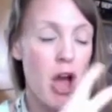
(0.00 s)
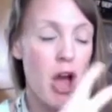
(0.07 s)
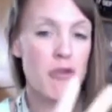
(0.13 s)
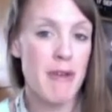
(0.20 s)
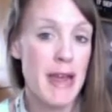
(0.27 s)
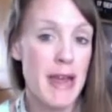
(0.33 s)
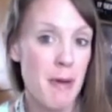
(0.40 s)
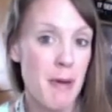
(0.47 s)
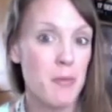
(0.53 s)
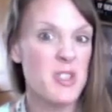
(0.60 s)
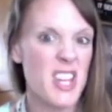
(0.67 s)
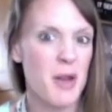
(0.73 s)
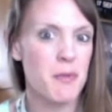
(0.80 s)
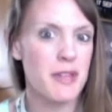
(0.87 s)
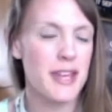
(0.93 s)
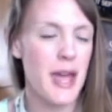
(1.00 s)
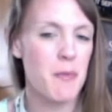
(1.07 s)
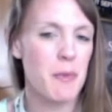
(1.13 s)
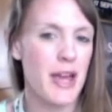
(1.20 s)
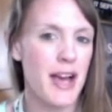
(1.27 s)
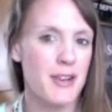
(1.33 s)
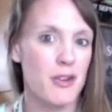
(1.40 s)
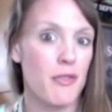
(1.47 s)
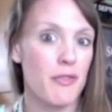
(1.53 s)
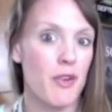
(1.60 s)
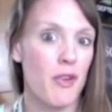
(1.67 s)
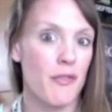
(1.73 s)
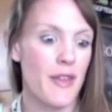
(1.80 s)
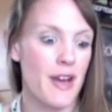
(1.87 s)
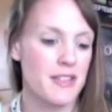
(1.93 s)
Rayman was the only game we had
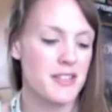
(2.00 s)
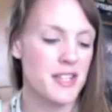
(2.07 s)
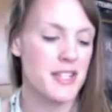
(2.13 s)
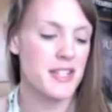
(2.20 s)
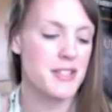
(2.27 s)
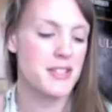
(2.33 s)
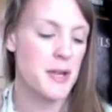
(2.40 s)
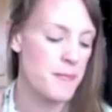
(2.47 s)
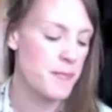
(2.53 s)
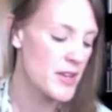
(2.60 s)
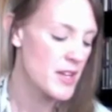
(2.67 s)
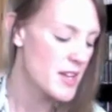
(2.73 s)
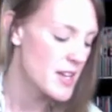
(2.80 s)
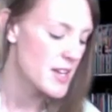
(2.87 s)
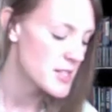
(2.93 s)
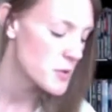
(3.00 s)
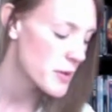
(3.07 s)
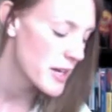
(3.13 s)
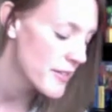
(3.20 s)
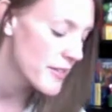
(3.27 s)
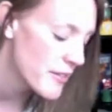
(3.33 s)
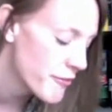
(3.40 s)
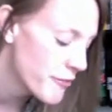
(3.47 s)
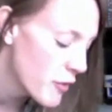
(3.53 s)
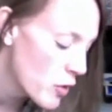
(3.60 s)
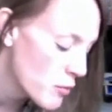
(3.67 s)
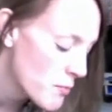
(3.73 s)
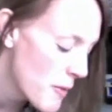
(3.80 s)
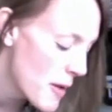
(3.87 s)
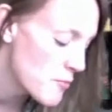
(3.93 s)
on that system. So I kind of had
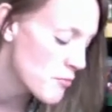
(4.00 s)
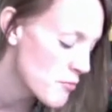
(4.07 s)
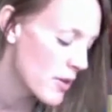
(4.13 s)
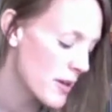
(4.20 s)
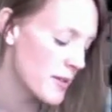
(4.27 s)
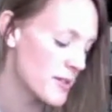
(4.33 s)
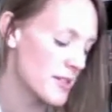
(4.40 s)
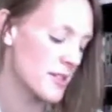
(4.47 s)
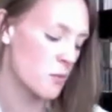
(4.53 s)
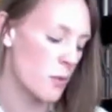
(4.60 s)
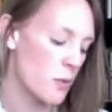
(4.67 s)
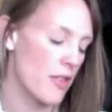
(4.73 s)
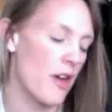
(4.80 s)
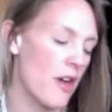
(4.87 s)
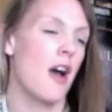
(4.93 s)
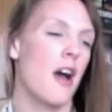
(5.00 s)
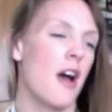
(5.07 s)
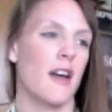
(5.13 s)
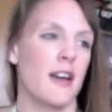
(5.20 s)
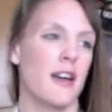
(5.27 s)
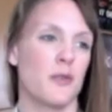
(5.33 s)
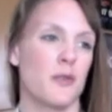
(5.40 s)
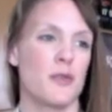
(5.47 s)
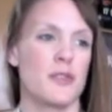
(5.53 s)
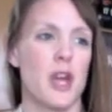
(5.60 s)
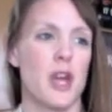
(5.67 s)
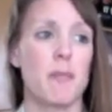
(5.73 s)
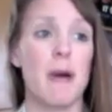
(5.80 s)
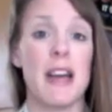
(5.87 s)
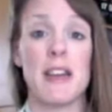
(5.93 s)
fond memories with her, and also
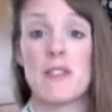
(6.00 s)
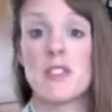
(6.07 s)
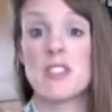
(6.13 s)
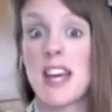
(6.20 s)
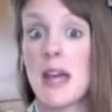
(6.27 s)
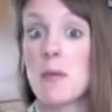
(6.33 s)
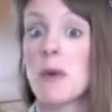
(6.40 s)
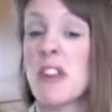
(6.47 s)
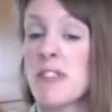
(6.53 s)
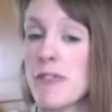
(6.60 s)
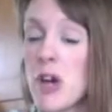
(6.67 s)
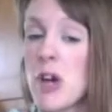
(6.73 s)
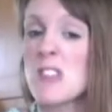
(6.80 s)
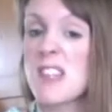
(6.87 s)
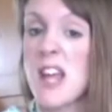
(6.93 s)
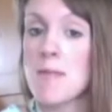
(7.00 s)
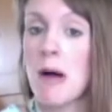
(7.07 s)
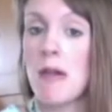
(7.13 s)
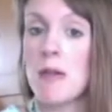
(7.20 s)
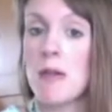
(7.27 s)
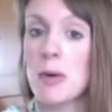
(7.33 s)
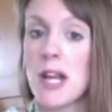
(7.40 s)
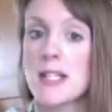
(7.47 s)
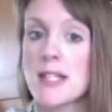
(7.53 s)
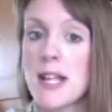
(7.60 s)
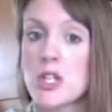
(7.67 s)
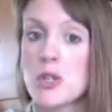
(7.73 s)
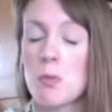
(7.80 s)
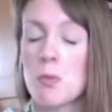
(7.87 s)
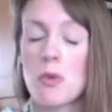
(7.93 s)
back in the day when it first came out on the
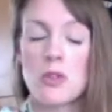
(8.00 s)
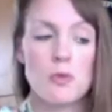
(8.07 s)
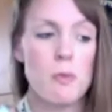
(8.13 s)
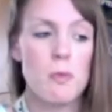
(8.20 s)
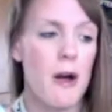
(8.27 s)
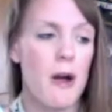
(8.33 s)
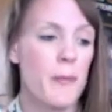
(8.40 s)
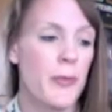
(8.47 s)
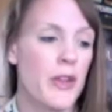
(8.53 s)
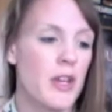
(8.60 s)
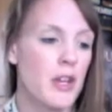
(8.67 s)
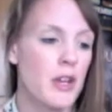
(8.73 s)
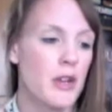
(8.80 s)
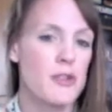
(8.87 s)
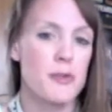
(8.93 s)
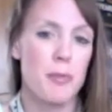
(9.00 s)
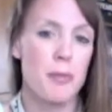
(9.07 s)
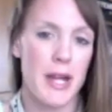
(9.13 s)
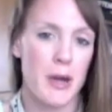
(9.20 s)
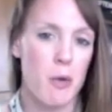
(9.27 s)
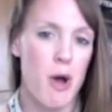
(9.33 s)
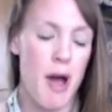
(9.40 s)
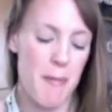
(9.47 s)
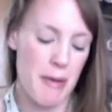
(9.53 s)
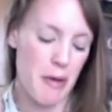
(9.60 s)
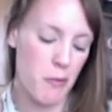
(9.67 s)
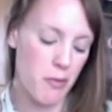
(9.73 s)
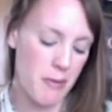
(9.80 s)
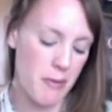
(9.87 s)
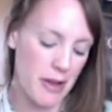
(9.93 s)
PlayStation 1 as well. Used to play it quite a bit
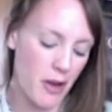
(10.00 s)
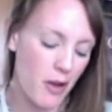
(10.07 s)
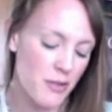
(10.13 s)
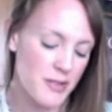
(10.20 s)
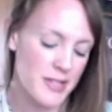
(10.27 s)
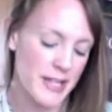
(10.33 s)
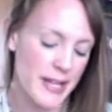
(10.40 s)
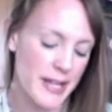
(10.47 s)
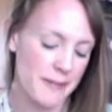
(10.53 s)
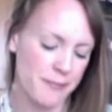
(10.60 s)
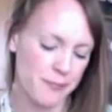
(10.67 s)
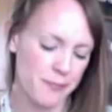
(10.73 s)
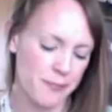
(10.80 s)
with my auntie.